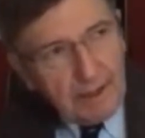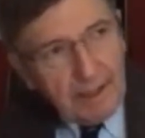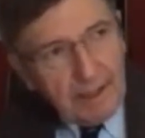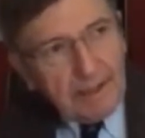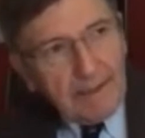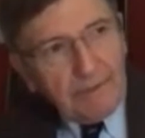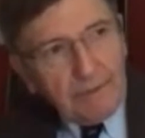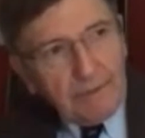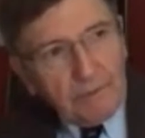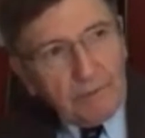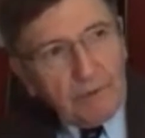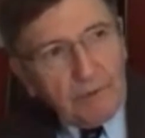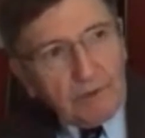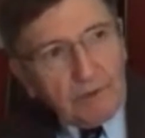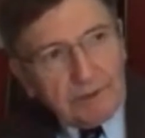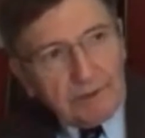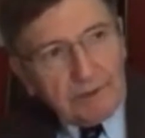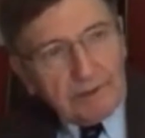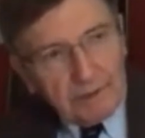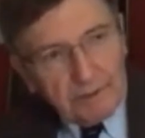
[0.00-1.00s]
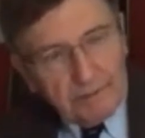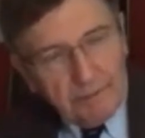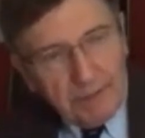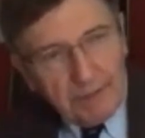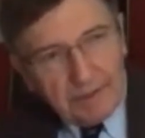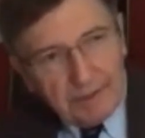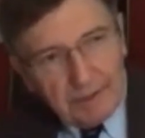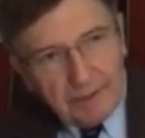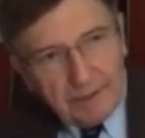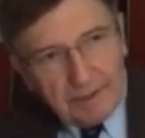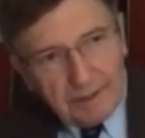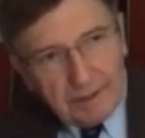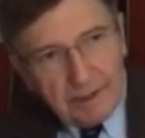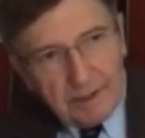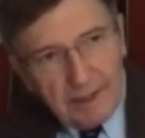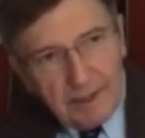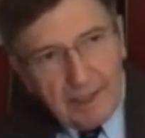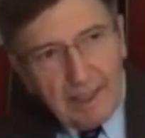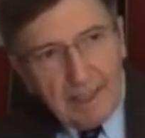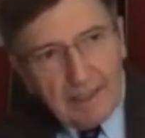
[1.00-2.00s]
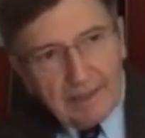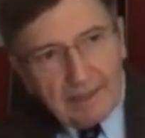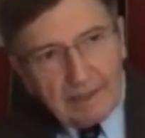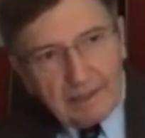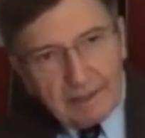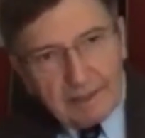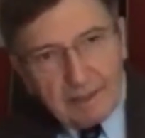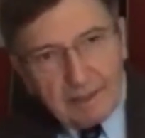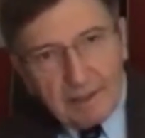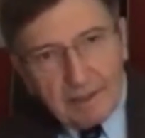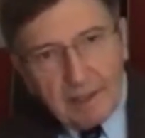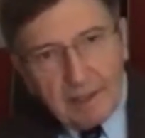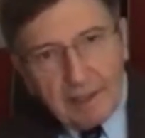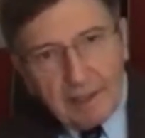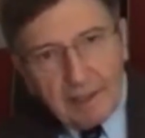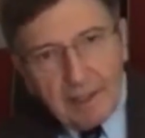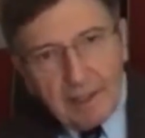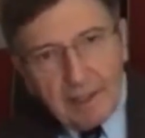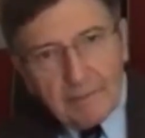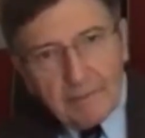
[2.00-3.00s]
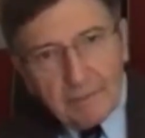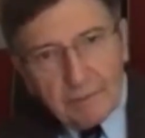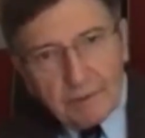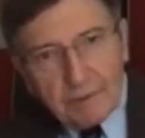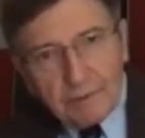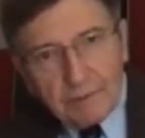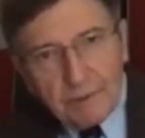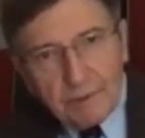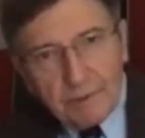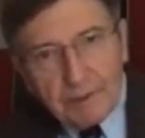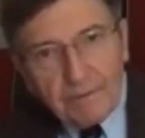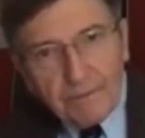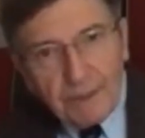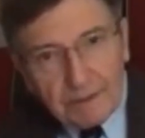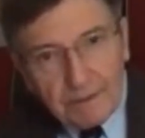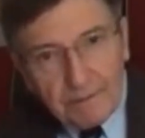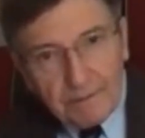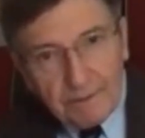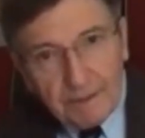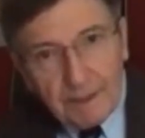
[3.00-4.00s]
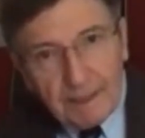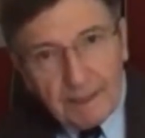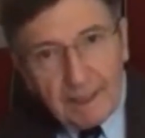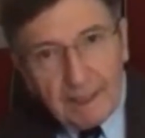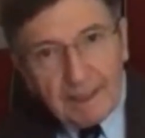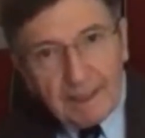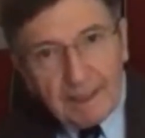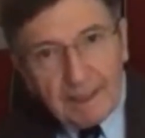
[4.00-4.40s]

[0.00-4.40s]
And every one of those methods has times when they're effective